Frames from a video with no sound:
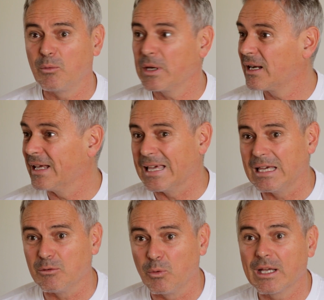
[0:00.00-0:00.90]
that we're
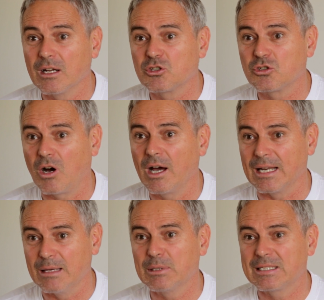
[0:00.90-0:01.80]
going to try
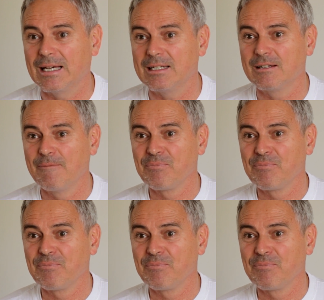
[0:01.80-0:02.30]
and imitate